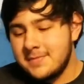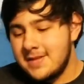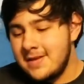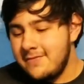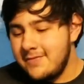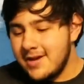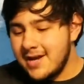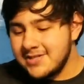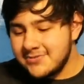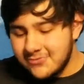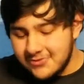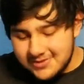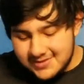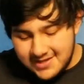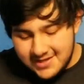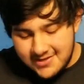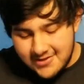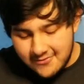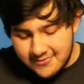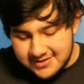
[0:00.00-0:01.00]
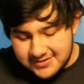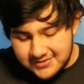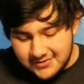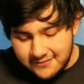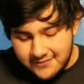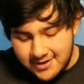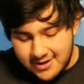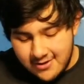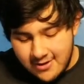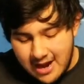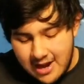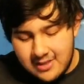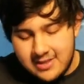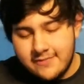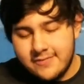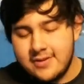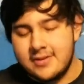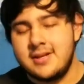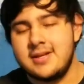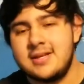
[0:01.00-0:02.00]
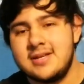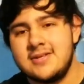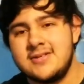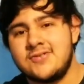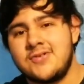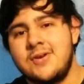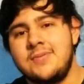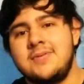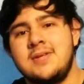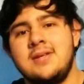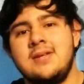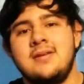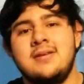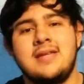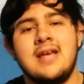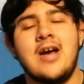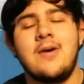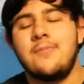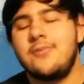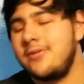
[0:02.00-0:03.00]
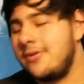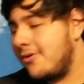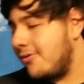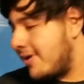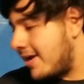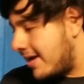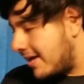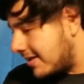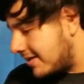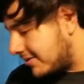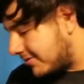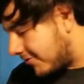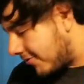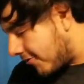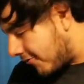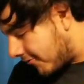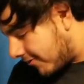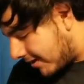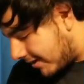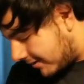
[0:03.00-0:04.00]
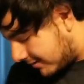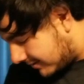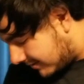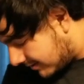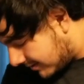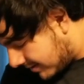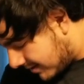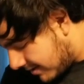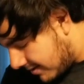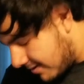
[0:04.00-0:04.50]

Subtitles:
you guys want to see the original video, I'll leave a link in the description down below, as always.